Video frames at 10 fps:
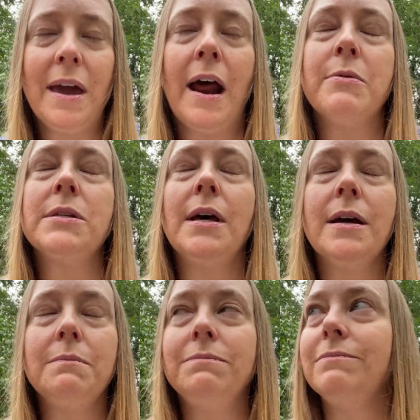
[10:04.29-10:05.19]
And I was
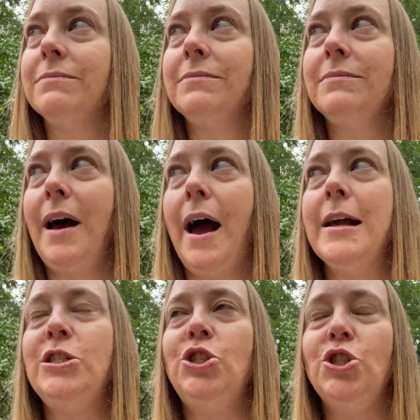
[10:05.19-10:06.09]
like,
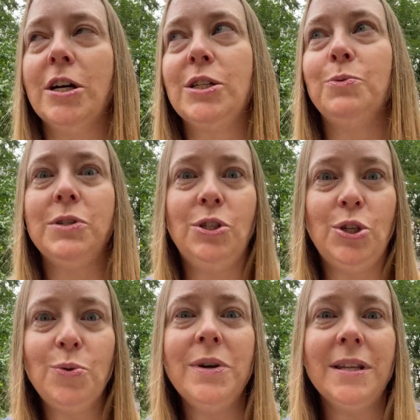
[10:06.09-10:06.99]
I just was
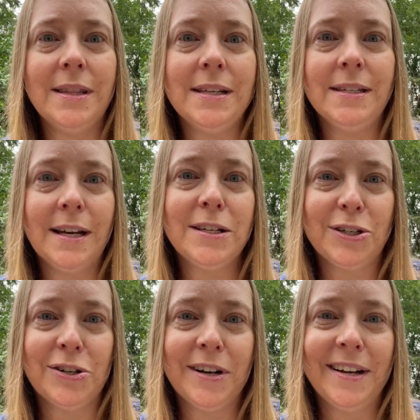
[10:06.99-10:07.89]
doing this
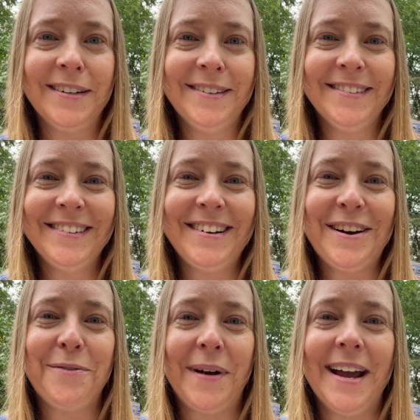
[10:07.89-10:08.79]
yesterday,
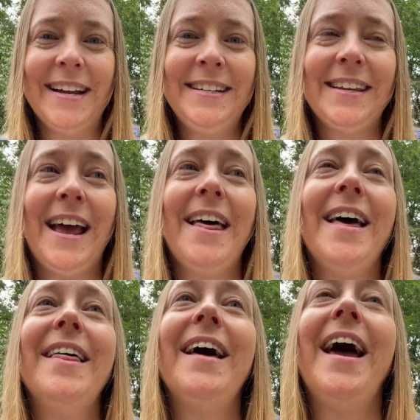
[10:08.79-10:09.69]
right?
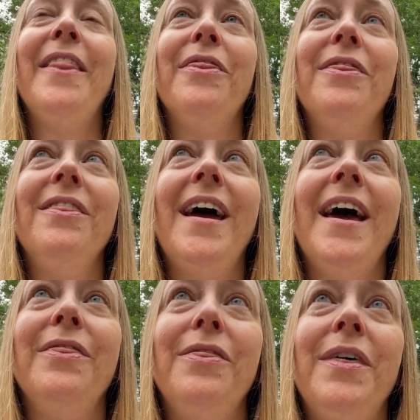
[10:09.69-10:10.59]
And
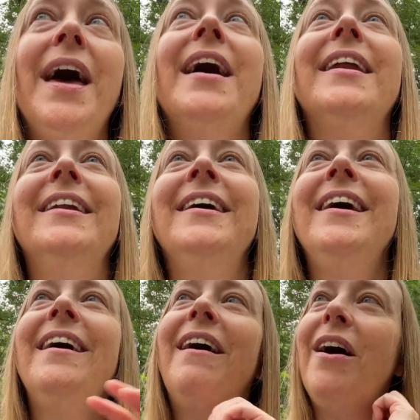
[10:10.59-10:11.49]
then
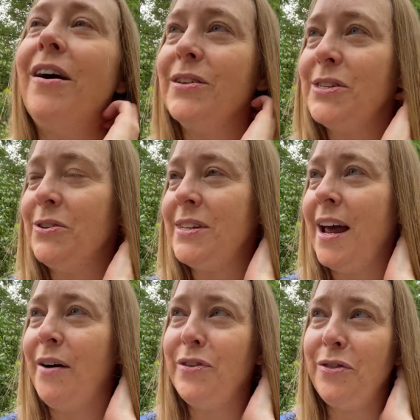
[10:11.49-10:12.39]
also to
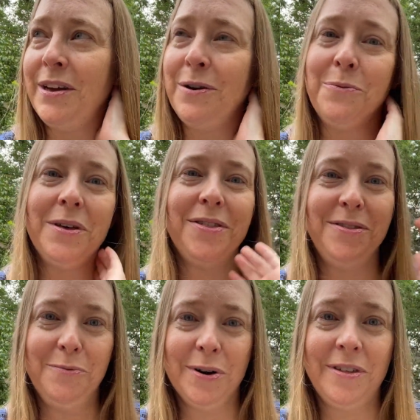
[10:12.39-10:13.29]
have the thing with
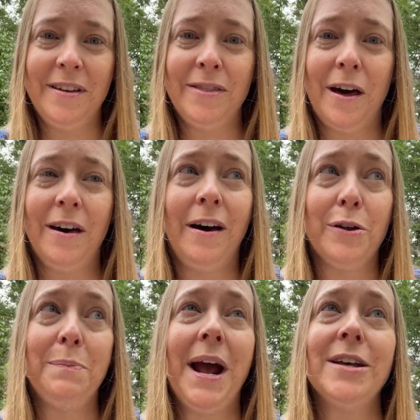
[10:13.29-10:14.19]
where the
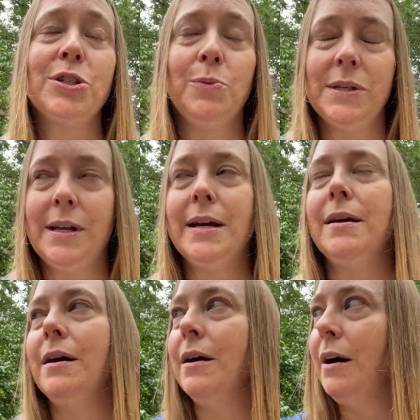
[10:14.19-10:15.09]
other pastor was
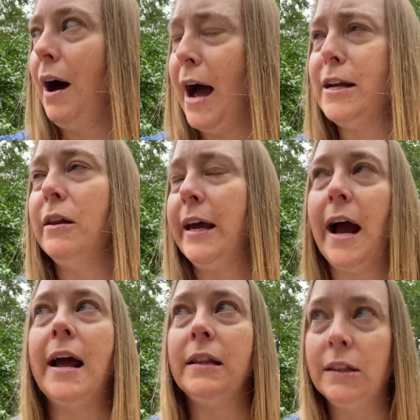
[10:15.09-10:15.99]
like, I
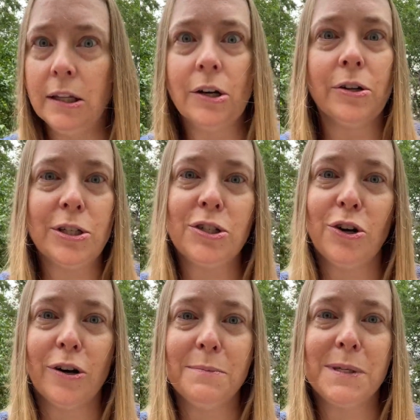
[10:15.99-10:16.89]
literally just
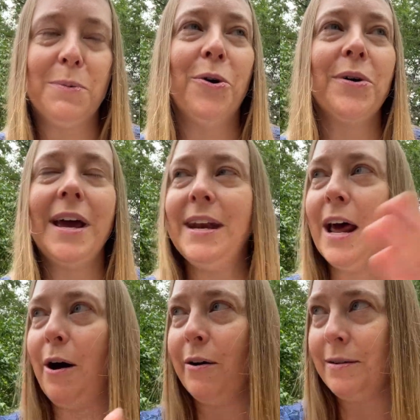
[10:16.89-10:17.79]
heard him spoke, and
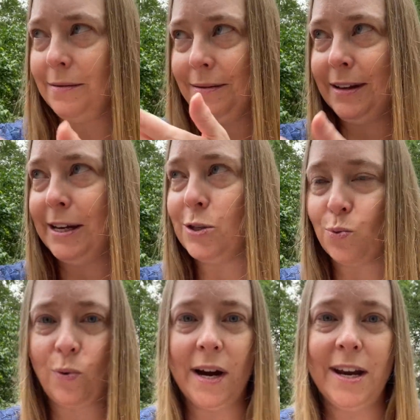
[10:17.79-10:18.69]
now he's
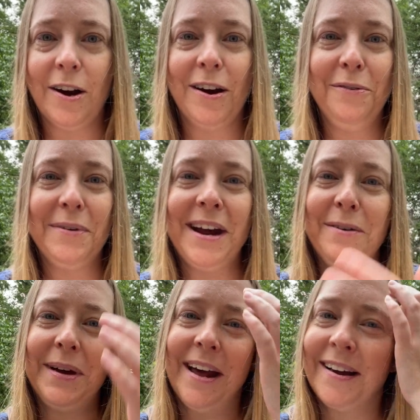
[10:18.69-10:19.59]
right here, right?
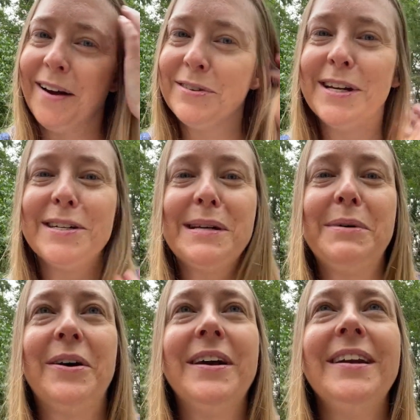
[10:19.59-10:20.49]
And we had a conversation
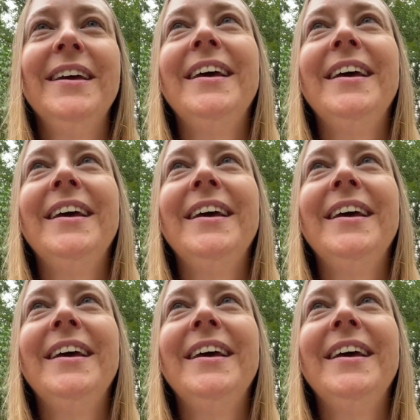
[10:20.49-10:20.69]
about it.